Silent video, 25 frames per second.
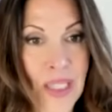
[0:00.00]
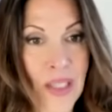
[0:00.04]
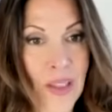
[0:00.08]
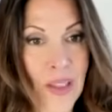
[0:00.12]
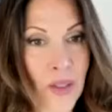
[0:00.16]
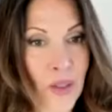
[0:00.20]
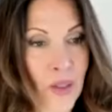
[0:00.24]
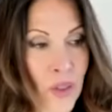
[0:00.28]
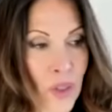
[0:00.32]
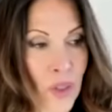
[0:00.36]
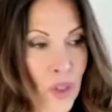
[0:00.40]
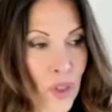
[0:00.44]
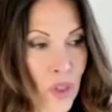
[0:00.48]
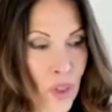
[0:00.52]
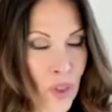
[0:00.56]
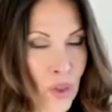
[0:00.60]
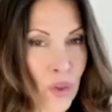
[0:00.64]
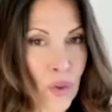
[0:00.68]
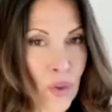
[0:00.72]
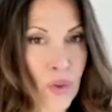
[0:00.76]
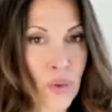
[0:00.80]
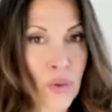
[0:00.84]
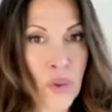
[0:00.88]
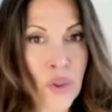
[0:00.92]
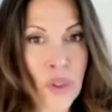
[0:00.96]
There's a
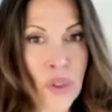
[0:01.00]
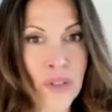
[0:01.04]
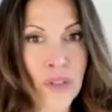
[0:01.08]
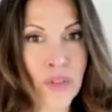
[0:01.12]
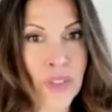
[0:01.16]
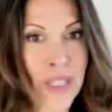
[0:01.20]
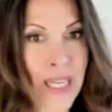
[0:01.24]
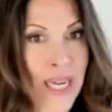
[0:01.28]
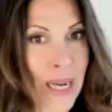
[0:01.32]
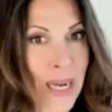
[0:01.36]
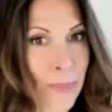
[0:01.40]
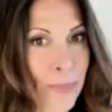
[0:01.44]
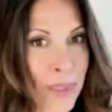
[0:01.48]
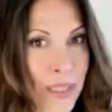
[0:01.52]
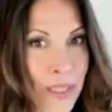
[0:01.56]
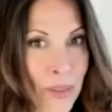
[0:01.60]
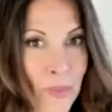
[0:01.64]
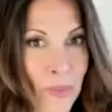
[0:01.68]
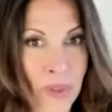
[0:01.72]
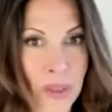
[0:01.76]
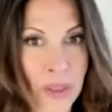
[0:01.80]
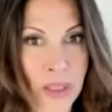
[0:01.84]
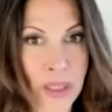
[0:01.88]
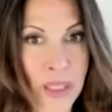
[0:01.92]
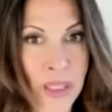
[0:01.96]
huge shift happening
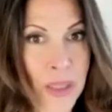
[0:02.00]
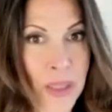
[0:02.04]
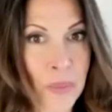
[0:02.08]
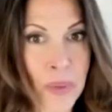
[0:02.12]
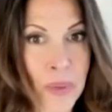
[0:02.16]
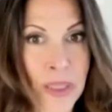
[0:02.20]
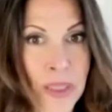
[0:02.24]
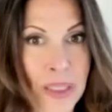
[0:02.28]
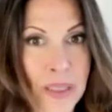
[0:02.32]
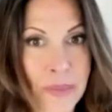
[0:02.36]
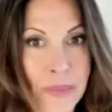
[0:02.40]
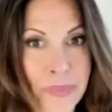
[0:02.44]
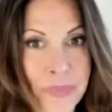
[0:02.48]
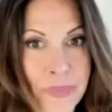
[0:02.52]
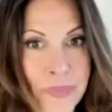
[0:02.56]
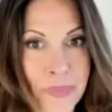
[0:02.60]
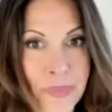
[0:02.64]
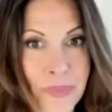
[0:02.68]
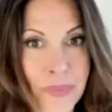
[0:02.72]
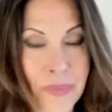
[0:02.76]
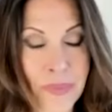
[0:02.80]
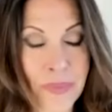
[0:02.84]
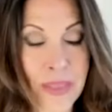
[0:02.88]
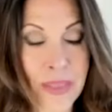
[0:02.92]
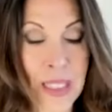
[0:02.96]
with this split.
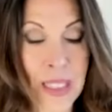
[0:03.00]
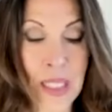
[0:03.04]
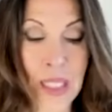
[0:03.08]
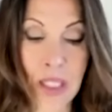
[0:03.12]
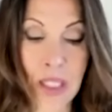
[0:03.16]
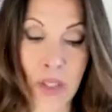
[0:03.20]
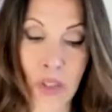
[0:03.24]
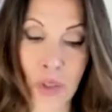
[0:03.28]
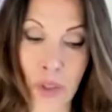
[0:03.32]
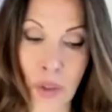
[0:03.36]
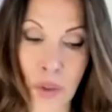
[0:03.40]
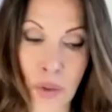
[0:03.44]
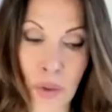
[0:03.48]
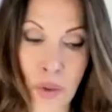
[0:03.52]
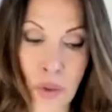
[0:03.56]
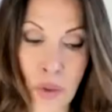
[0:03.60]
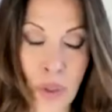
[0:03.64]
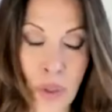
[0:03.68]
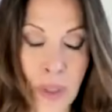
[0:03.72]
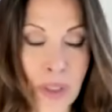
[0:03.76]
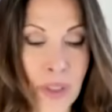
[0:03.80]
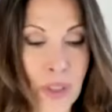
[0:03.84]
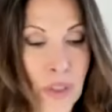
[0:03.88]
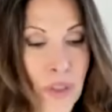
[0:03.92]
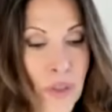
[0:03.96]
Do you
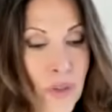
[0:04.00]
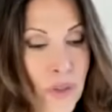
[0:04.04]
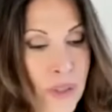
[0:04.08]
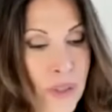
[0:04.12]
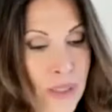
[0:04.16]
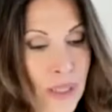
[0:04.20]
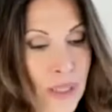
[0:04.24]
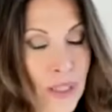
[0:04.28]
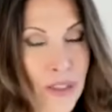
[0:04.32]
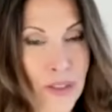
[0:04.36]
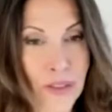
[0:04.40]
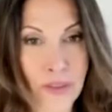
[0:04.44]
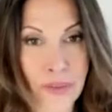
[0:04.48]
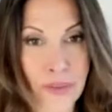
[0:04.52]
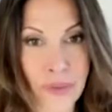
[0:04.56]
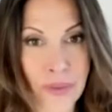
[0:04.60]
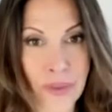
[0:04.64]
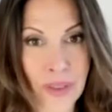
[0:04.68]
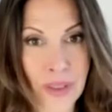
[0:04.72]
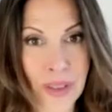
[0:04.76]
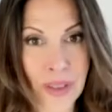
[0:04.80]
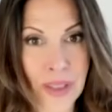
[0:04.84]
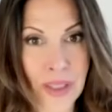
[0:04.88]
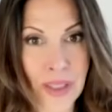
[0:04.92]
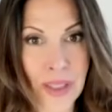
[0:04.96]
trust yourself?
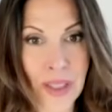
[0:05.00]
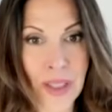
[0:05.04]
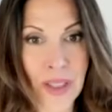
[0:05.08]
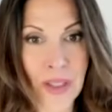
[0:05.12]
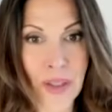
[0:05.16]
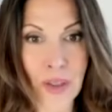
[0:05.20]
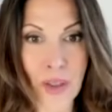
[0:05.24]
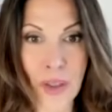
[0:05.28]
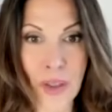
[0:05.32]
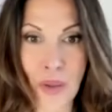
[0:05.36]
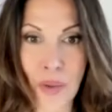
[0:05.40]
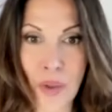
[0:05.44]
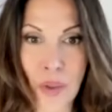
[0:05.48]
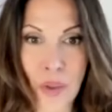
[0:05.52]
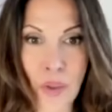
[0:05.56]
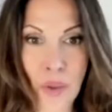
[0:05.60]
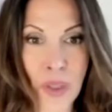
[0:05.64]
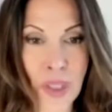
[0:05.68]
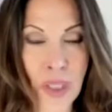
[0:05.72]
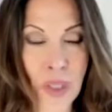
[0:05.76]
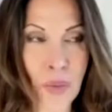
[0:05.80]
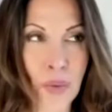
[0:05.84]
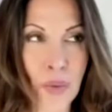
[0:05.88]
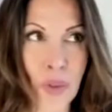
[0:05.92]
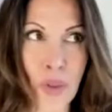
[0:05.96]
Do you
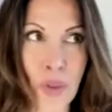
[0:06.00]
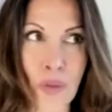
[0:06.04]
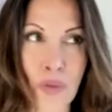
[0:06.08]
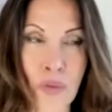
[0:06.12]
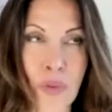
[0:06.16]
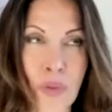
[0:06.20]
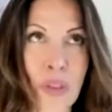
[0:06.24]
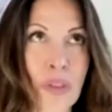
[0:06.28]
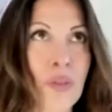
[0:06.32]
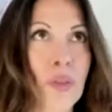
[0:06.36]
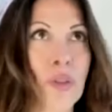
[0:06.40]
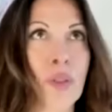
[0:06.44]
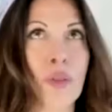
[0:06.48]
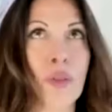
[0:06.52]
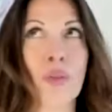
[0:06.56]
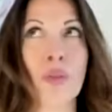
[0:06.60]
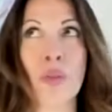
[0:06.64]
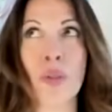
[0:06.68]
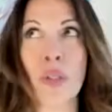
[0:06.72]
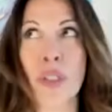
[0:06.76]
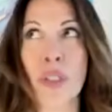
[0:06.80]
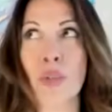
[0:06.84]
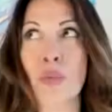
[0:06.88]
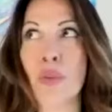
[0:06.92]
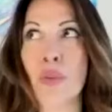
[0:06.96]
trust what you feel? Do you
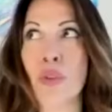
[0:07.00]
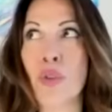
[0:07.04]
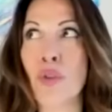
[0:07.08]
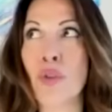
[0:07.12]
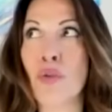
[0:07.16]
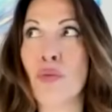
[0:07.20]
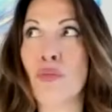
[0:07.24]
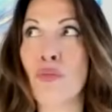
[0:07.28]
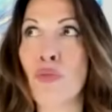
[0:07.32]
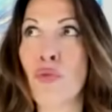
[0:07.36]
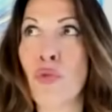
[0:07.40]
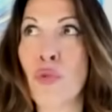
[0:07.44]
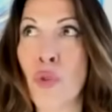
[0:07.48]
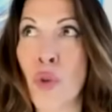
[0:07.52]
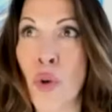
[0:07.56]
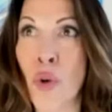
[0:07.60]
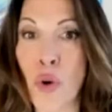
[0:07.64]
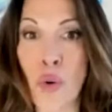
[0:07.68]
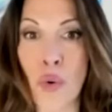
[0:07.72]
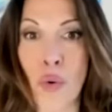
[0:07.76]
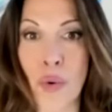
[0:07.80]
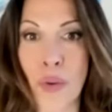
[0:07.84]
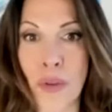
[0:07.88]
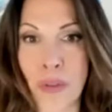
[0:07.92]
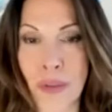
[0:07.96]
trust what you
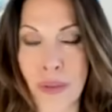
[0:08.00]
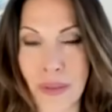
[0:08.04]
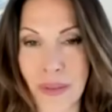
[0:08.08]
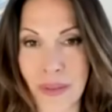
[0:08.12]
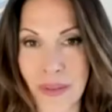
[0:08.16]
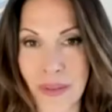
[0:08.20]
know?